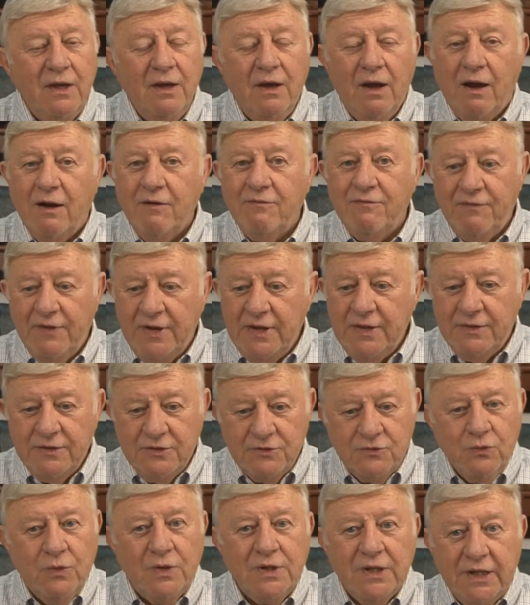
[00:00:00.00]
Our faith
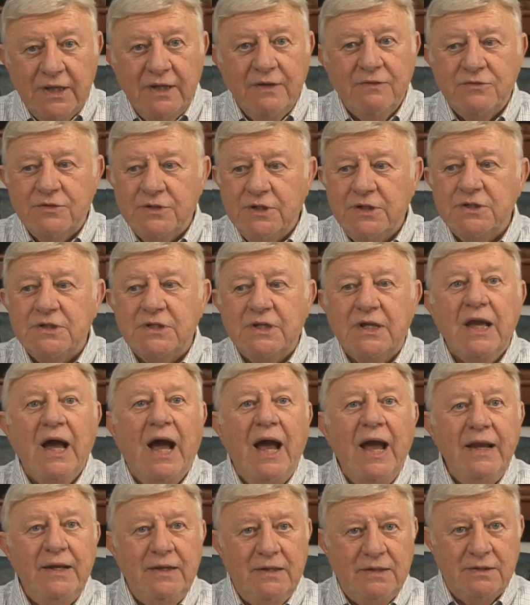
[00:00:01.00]
is what gives us
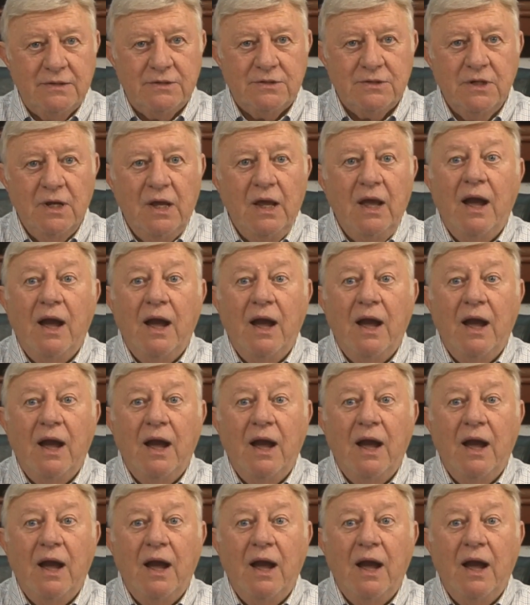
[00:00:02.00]
guidance.